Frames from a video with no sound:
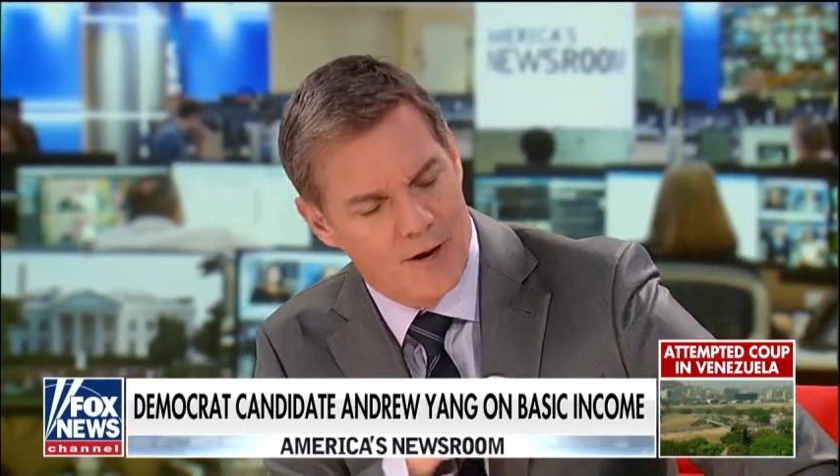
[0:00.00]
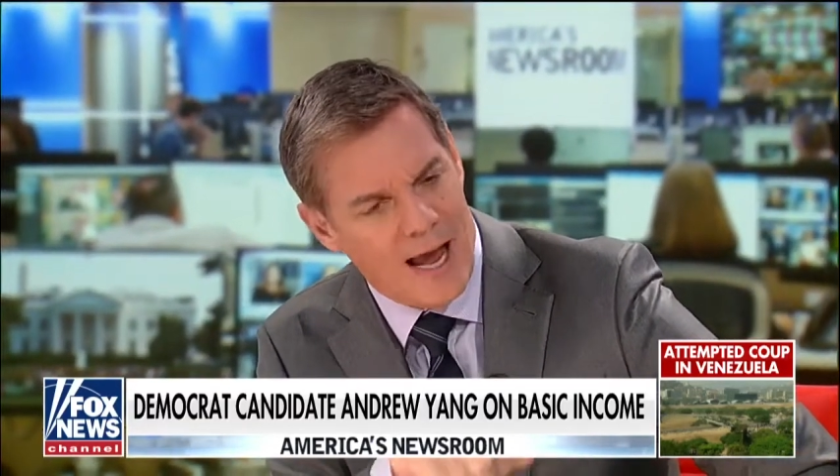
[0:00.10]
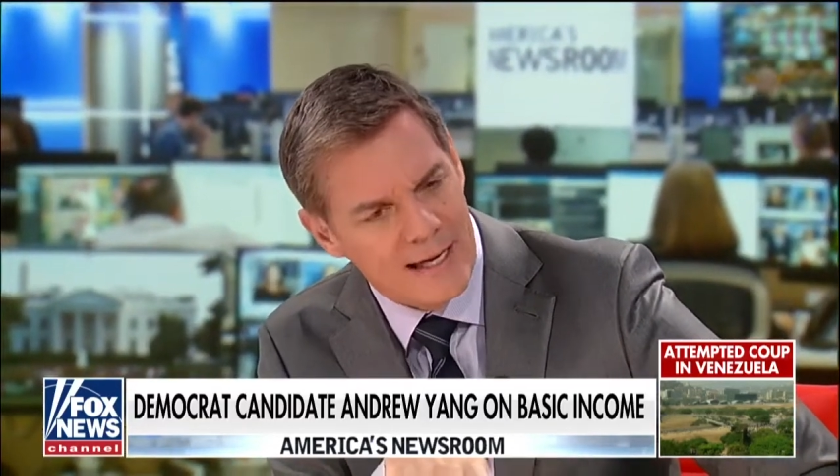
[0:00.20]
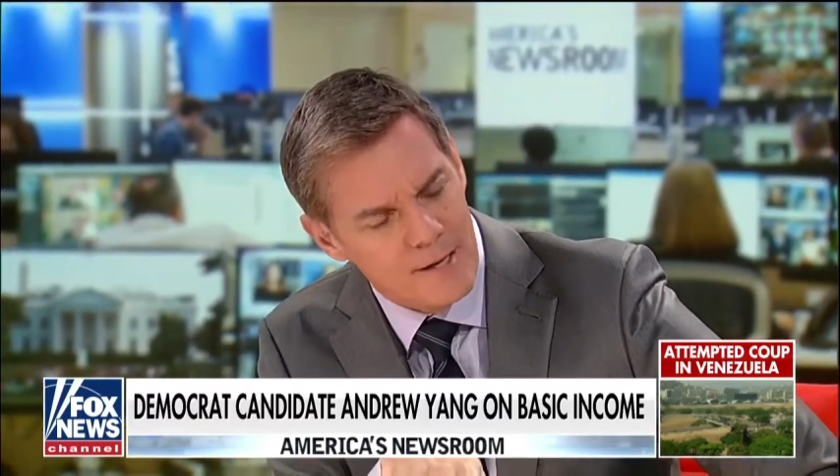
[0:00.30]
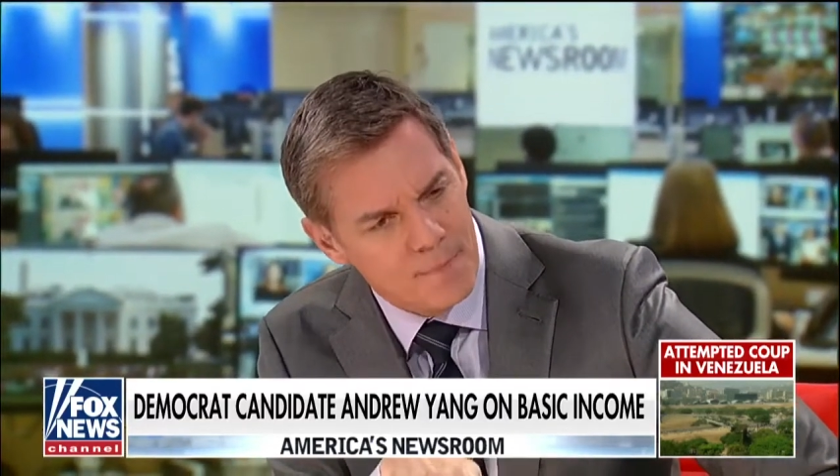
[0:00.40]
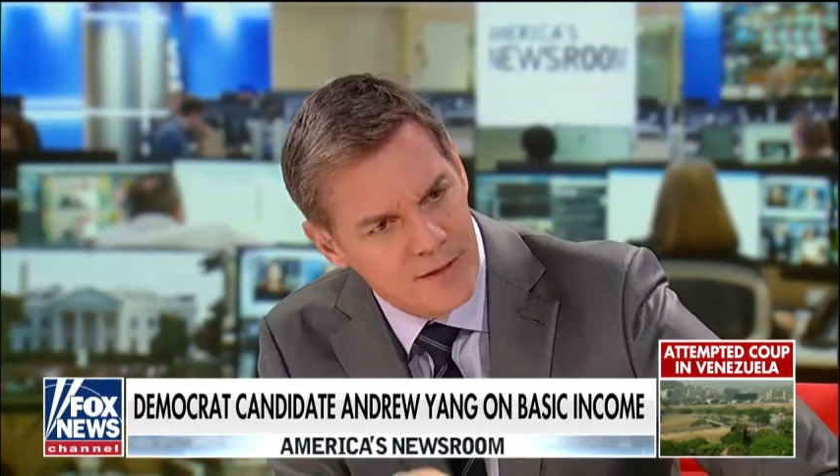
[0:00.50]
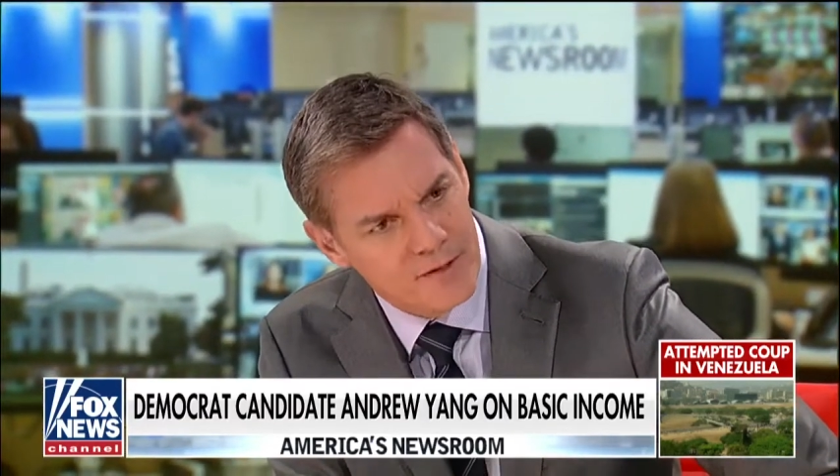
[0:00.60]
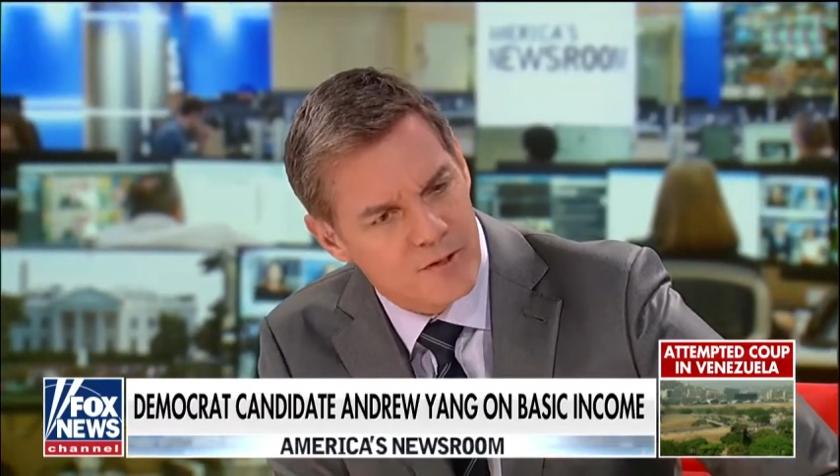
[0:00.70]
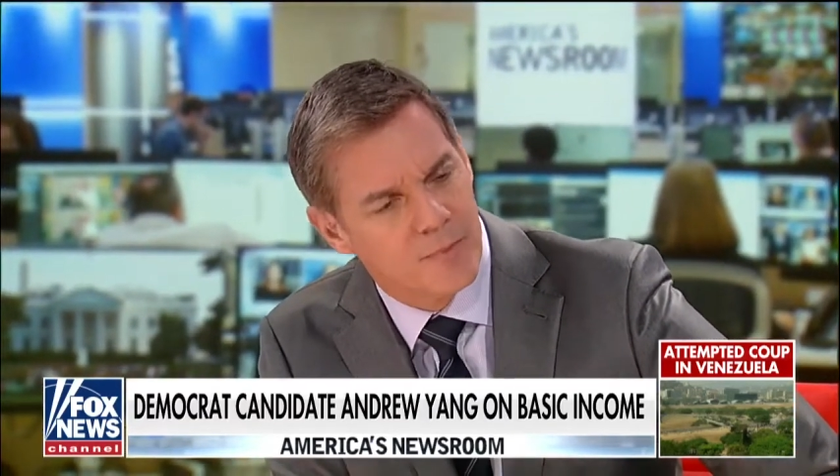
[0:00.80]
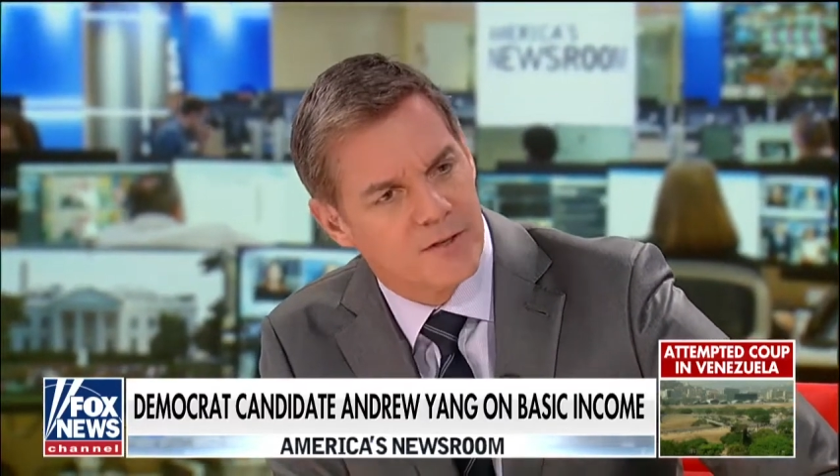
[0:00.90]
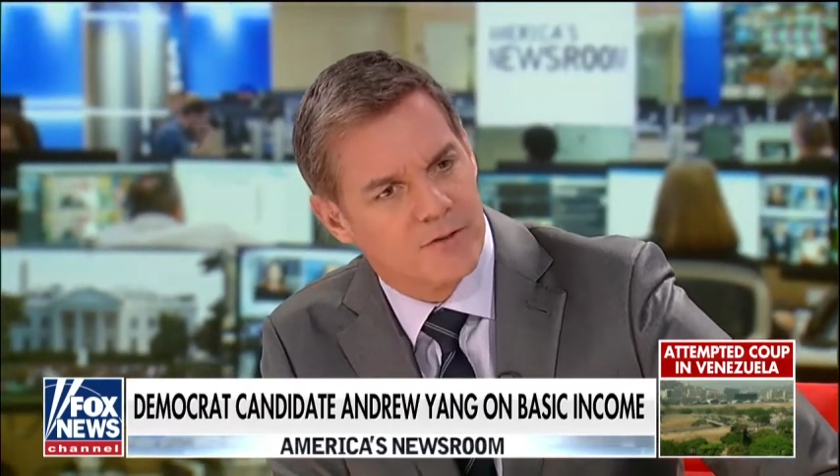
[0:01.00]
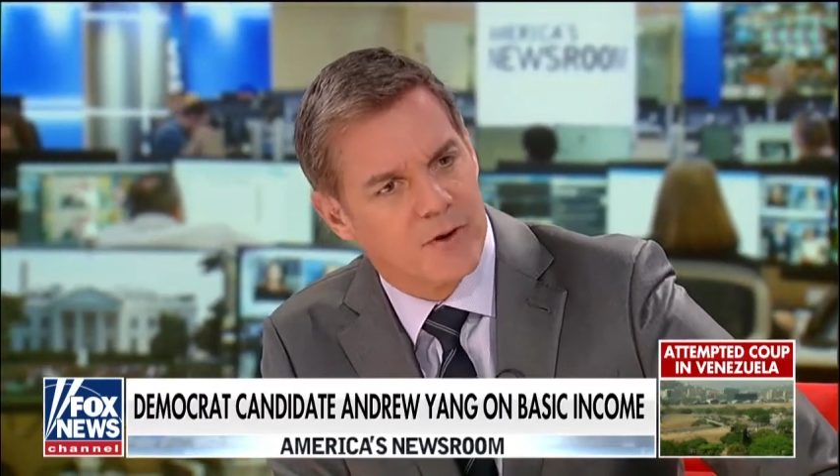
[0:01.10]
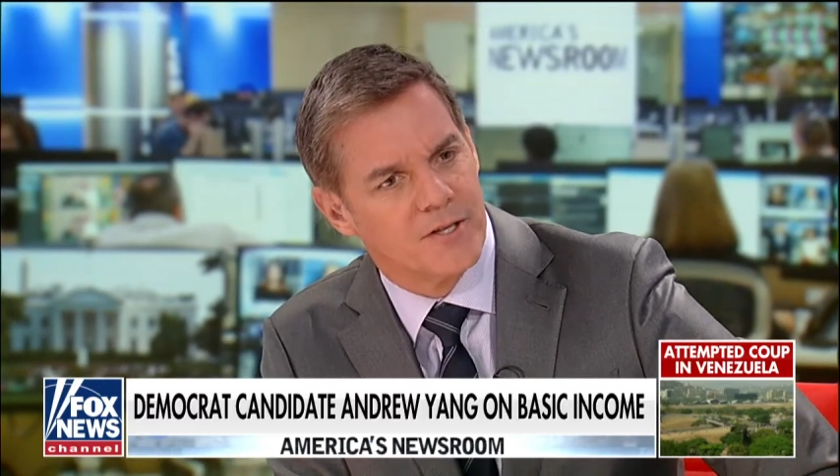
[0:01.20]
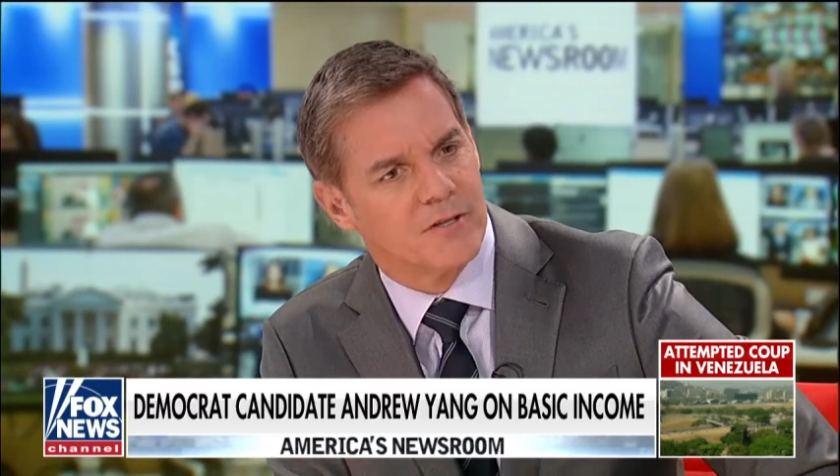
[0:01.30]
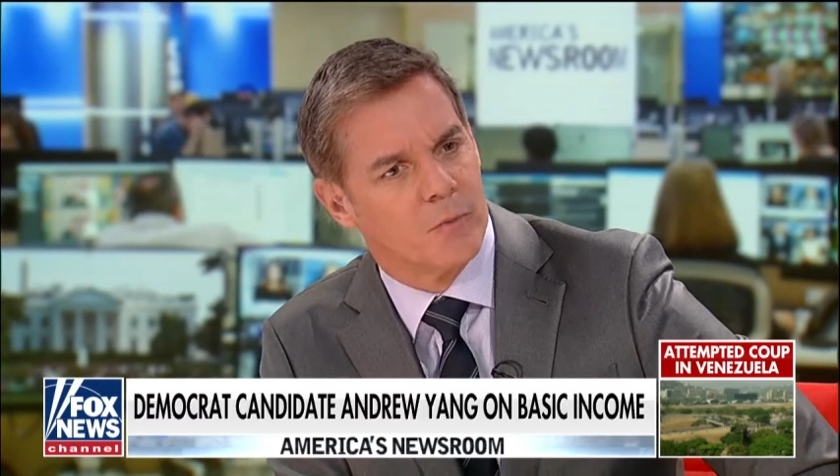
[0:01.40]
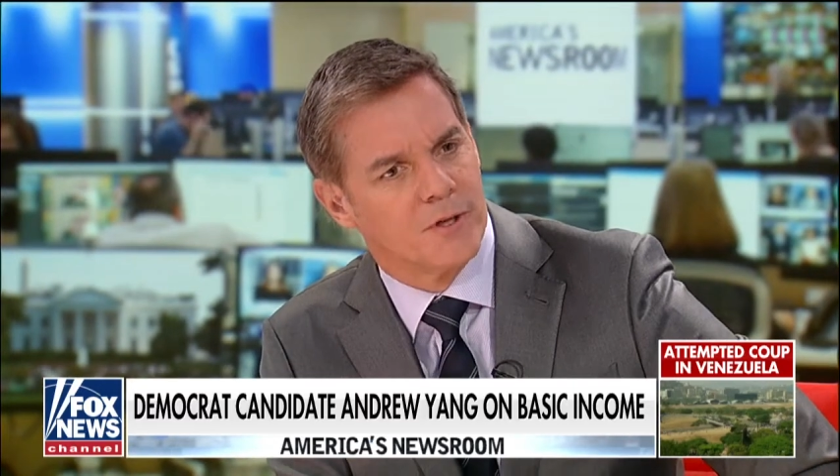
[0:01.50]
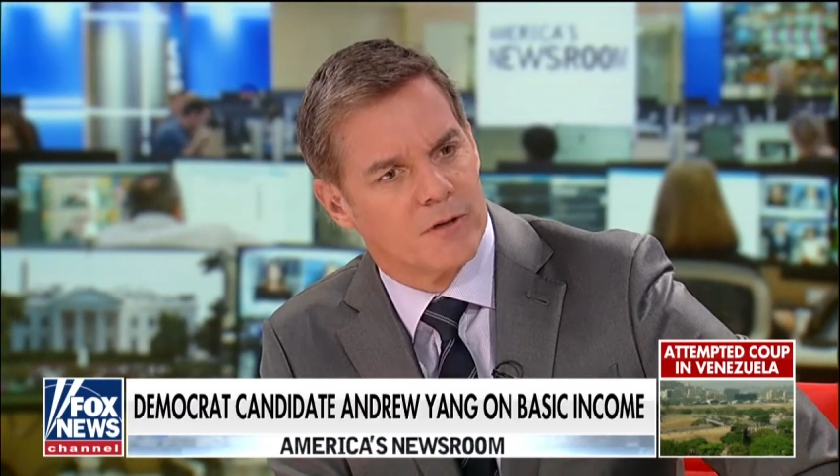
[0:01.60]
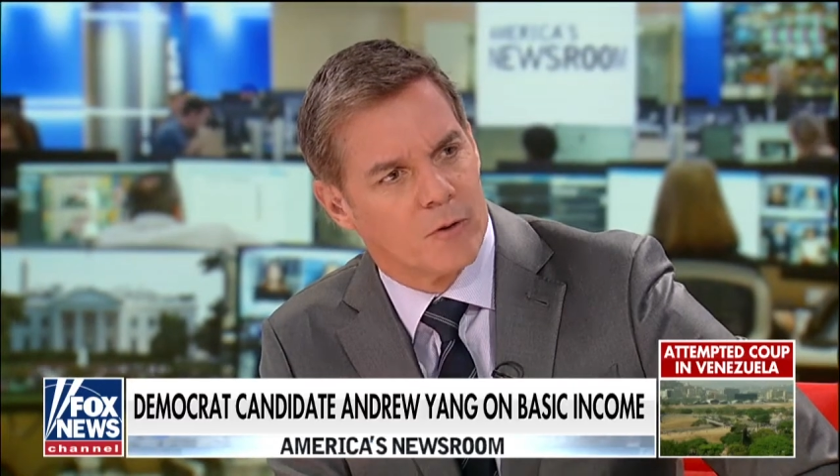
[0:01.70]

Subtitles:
How do you beat this administration when you're